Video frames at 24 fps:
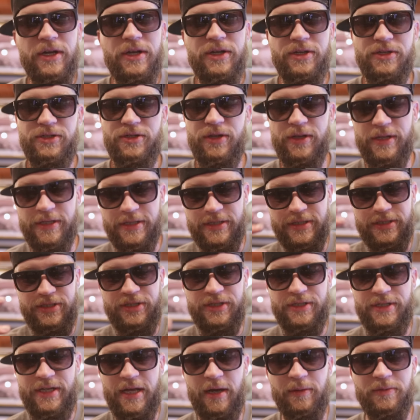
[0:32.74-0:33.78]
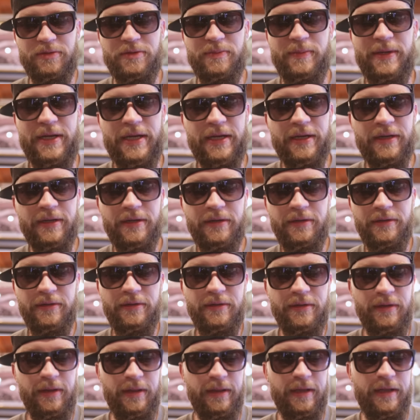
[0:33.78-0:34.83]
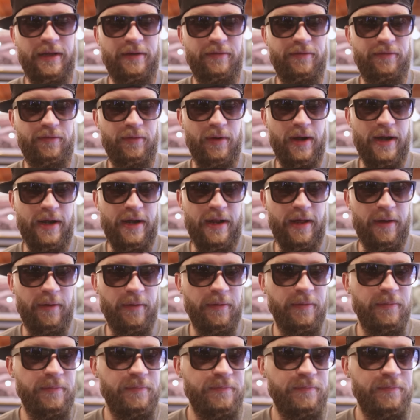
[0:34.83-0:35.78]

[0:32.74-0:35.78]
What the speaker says: So this just helps me live right now.